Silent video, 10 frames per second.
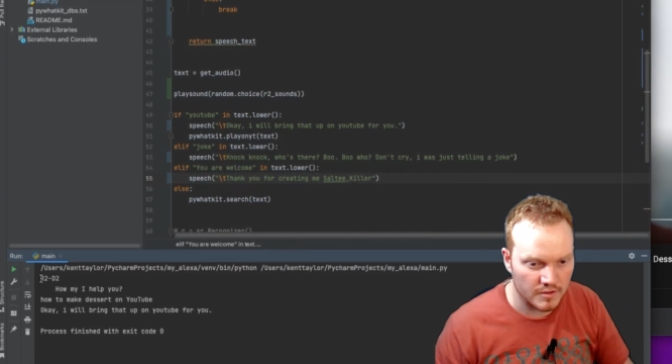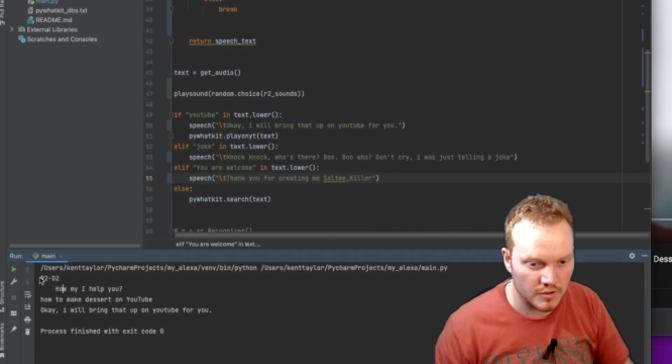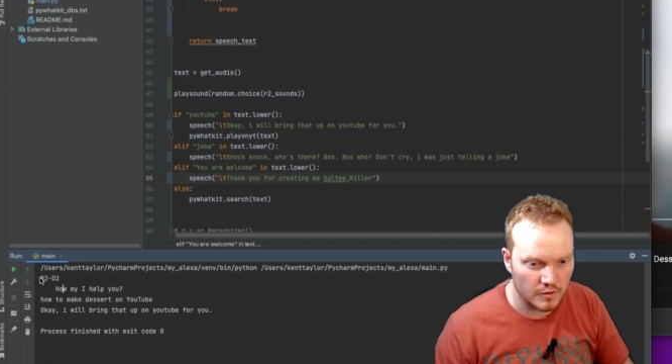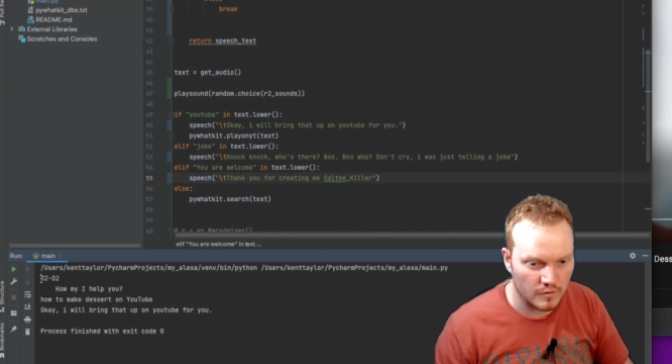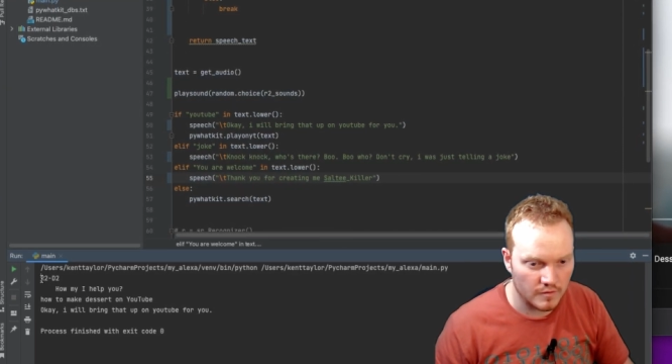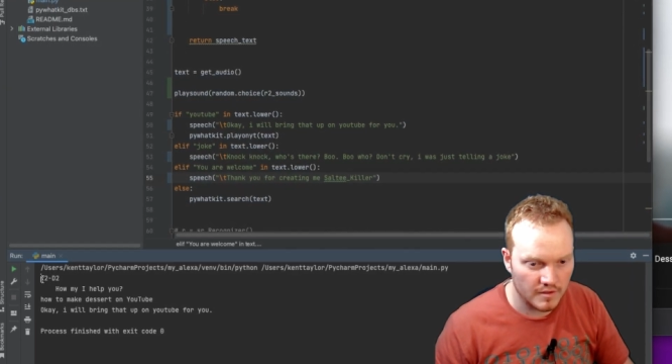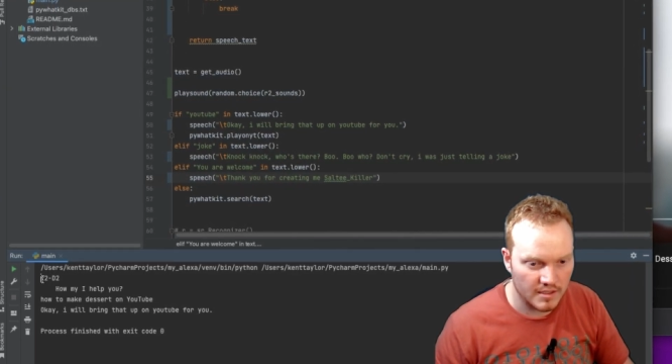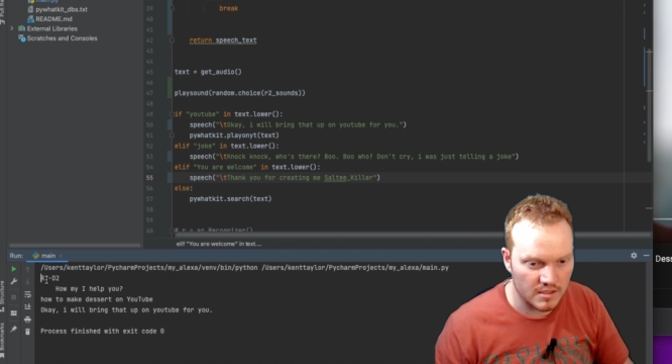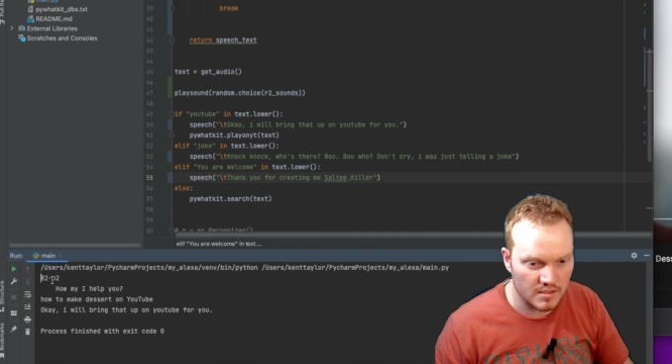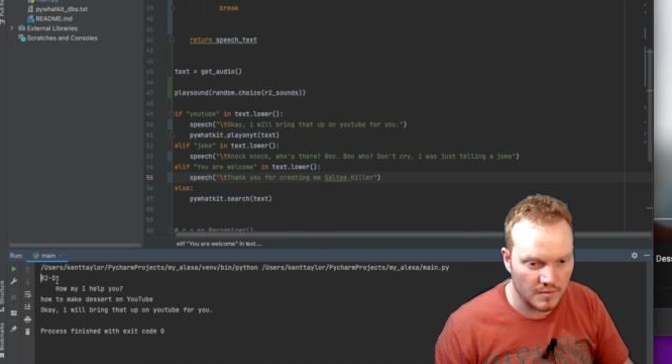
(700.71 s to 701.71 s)
So
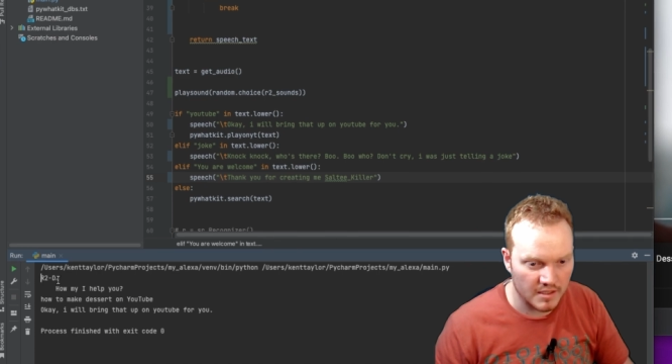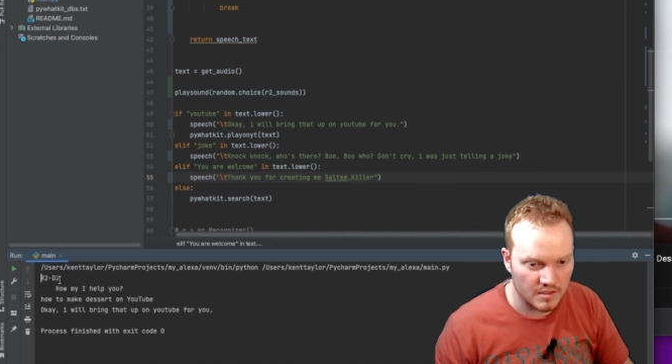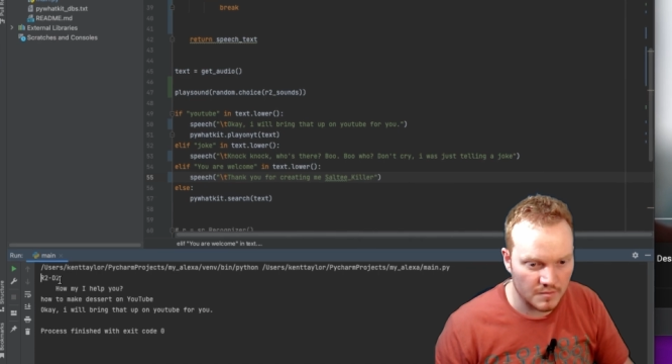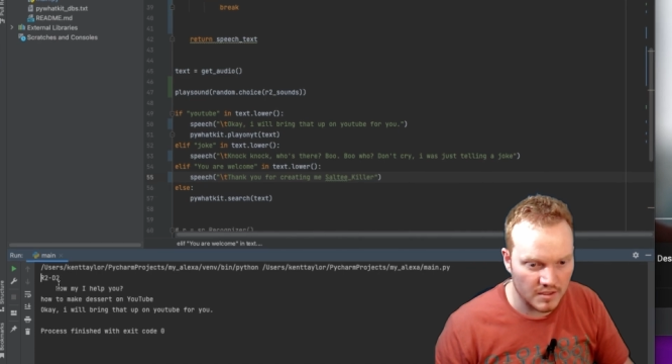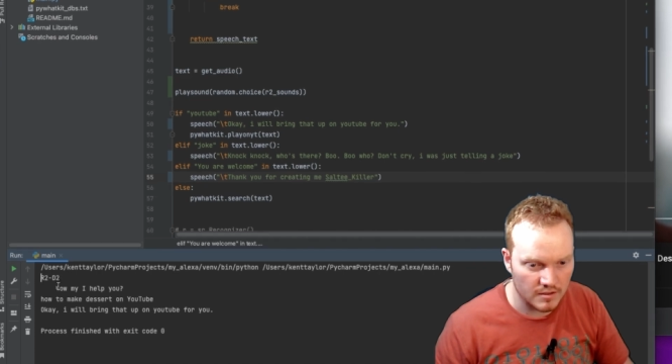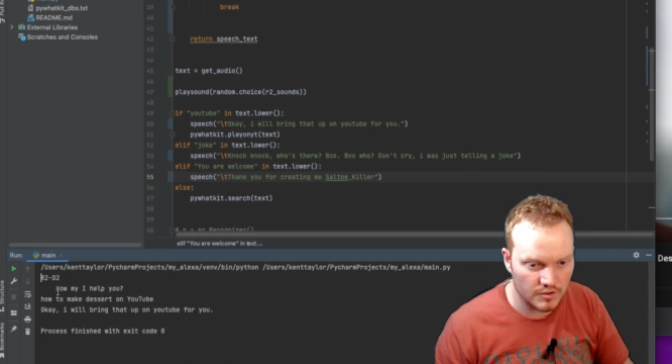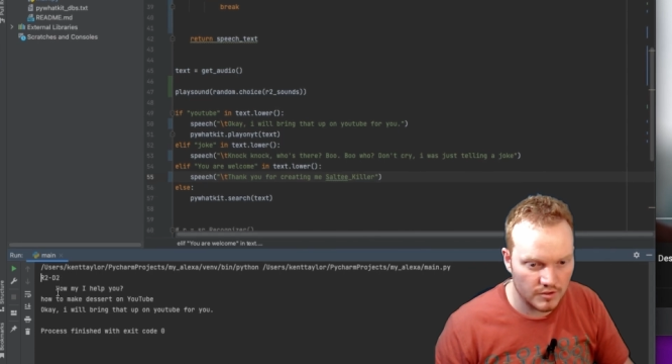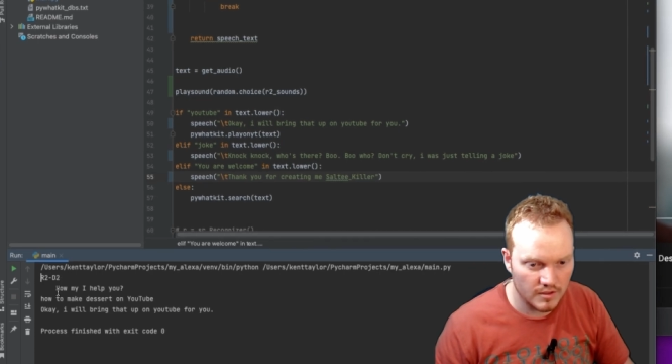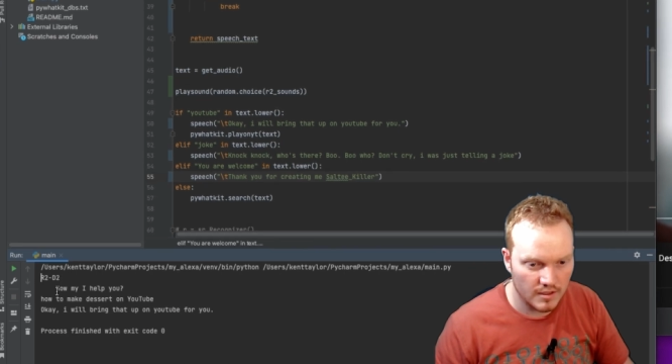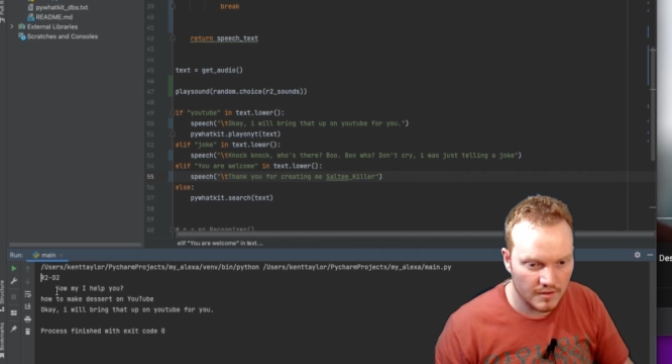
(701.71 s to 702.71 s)
this is my
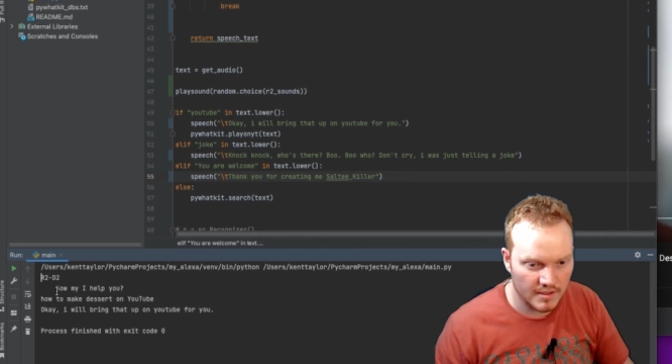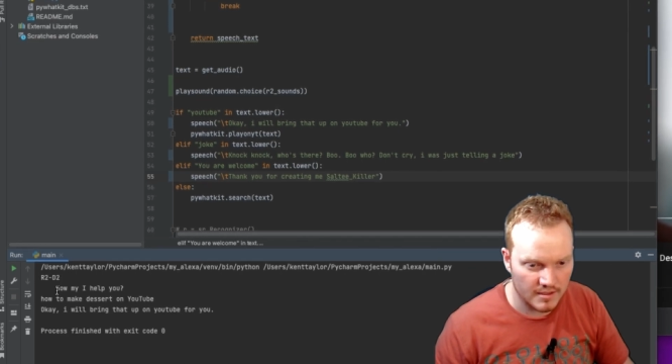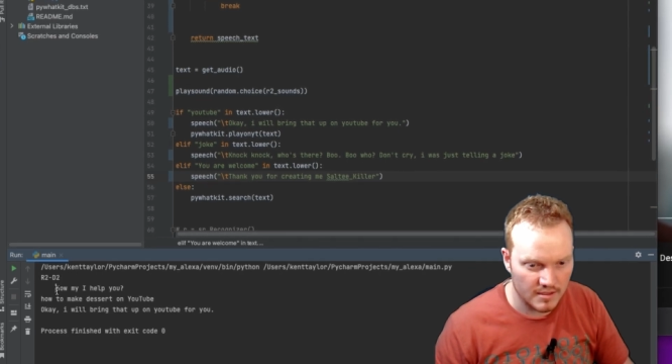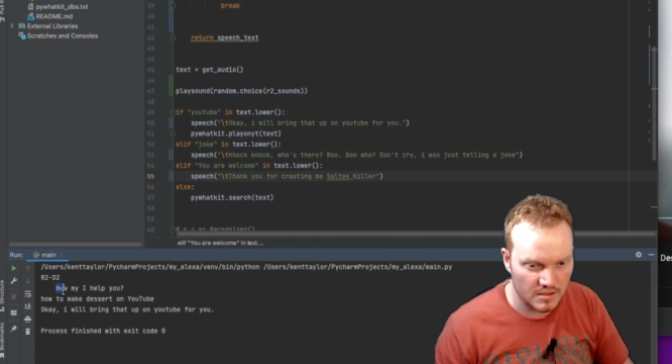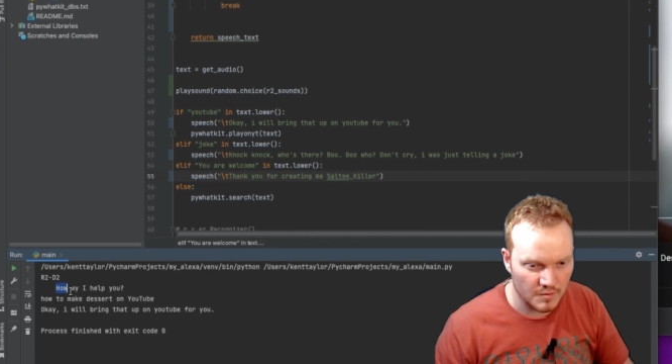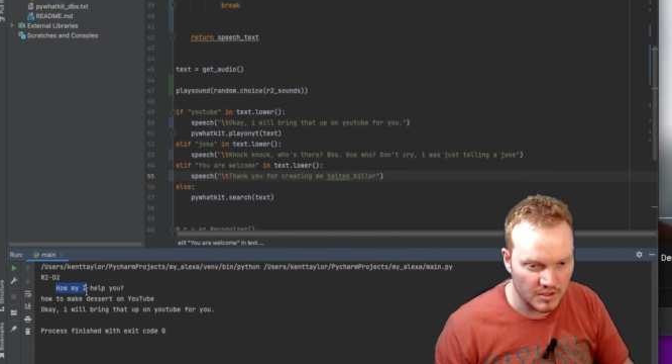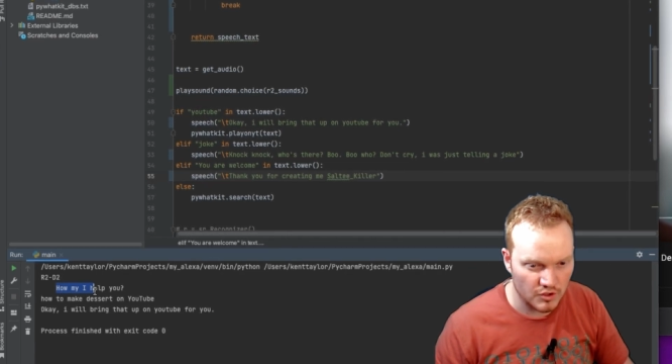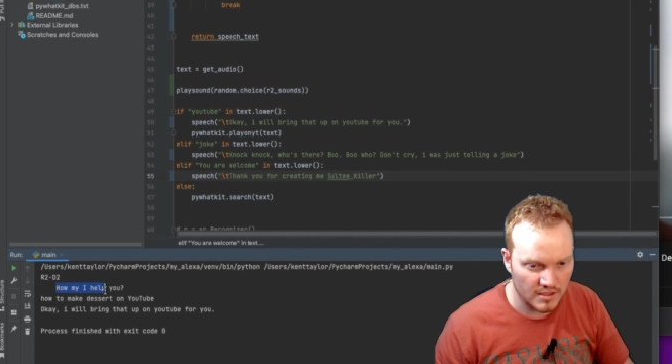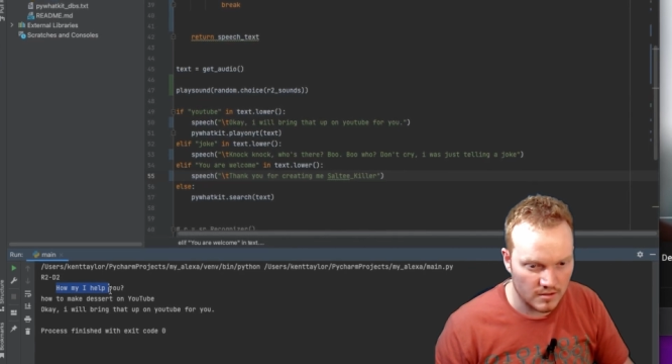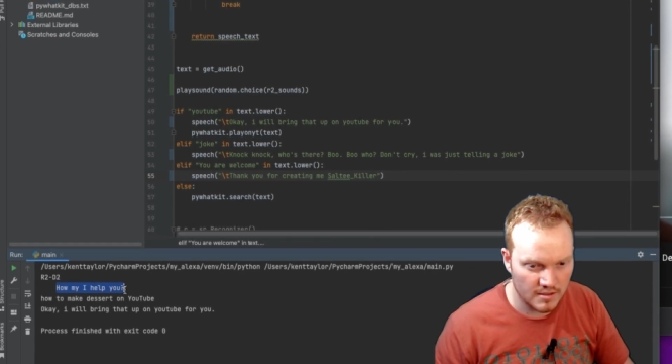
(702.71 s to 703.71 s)
speech, that's his speech,
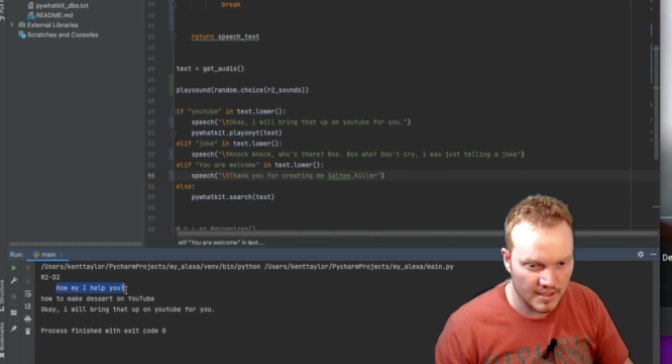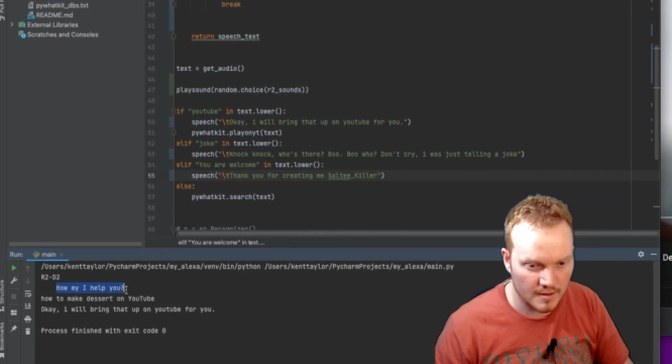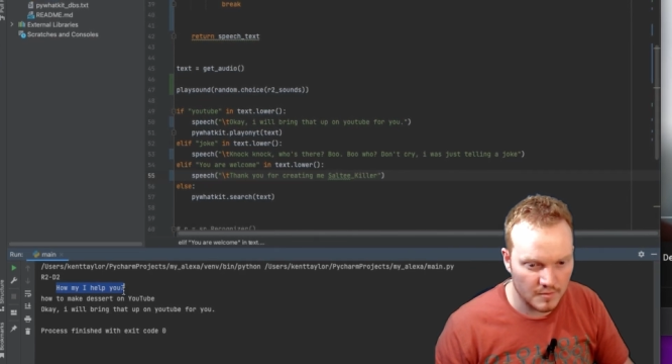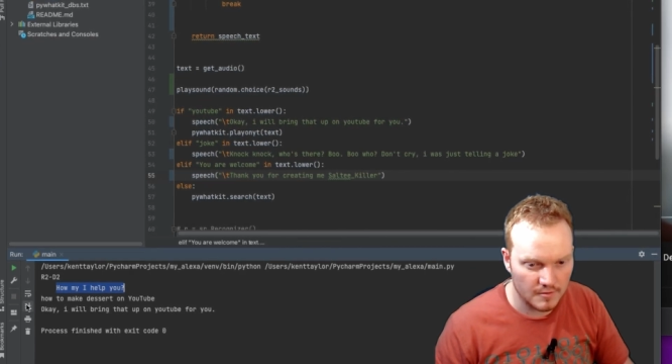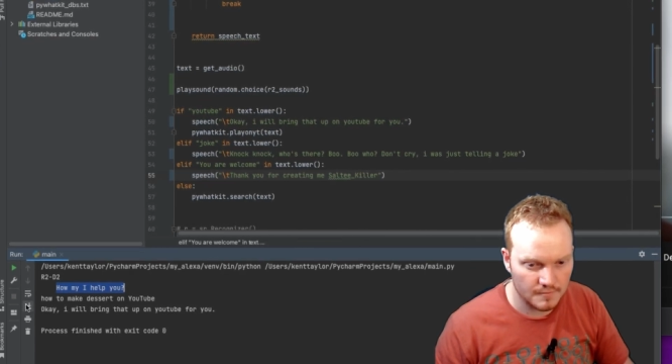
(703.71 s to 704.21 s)
that's tabbed.